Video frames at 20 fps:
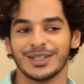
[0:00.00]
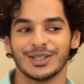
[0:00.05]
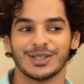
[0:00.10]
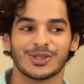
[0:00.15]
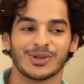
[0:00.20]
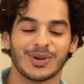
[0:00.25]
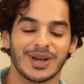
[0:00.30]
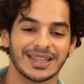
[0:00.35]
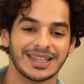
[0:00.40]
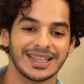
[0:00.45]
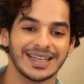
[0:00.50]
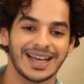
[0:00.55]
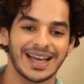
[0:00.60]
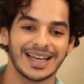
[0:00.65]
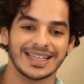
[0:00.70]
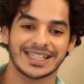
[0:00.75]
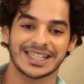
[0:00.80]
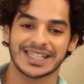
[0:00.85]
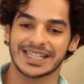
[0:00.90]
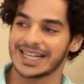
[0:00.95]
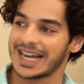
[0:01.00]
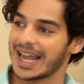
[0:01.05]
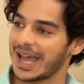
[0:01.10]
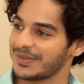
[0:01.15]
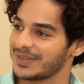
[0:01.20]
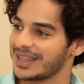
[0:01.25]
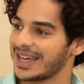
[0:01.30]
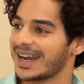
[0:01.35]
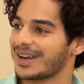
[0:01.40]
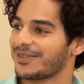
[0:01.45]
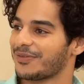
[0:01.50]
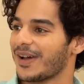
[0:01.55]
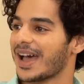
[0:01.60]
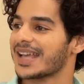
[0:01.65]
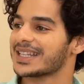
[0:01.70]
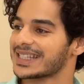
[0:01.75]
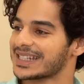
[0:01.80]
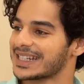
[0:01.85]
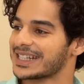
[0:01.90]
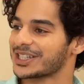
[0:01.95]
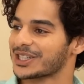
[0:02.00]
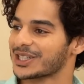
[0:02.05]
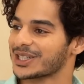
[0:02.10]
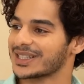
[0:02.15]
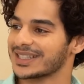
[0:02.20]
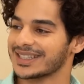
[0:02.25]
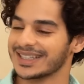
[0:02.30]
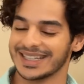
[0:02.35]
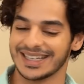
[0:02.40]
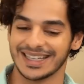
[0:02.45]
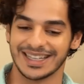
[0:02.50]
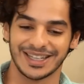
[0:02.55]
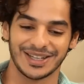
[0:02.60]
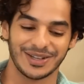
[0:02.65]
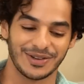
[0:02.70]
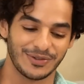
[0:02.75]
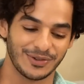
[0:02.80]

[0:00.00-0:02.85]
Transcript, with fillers: so I think I still have that fascination yeah.